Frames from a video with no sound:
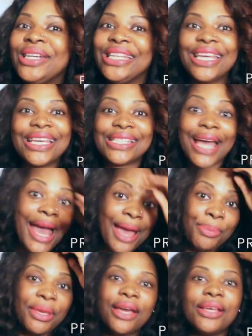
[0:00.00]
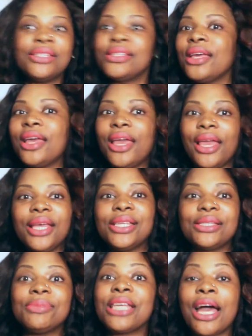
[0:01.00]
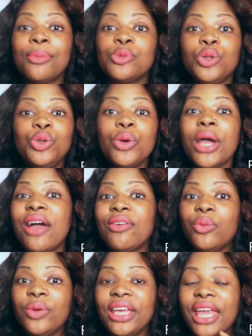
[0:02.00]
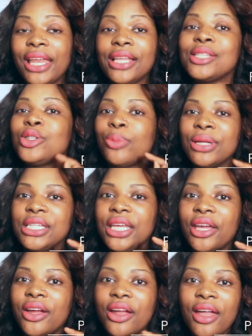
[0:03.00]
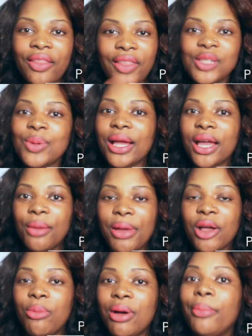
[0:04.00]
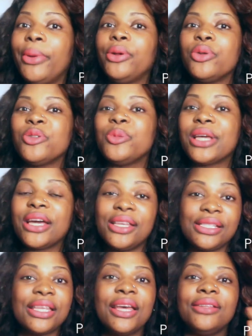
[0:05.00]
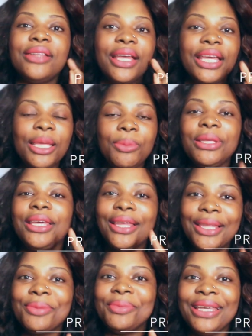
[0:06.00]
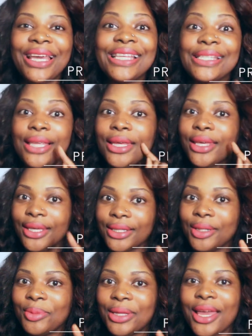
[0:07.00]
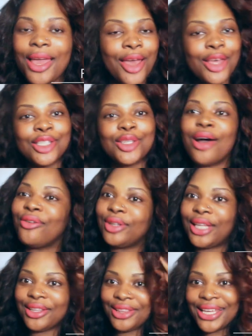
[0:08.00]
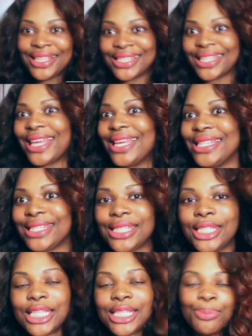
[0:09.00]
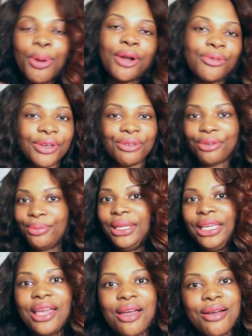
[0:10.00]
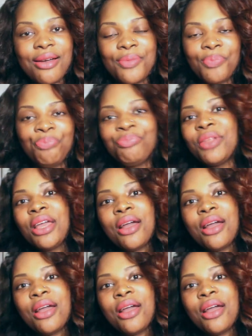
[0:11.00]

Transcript: when it gets hot because sometimes when you have a wig and there's too much hair, that's why I cut back on my bundles because that heat be killing me. It's like killing me. So I feel like this is just perfect for me. Um,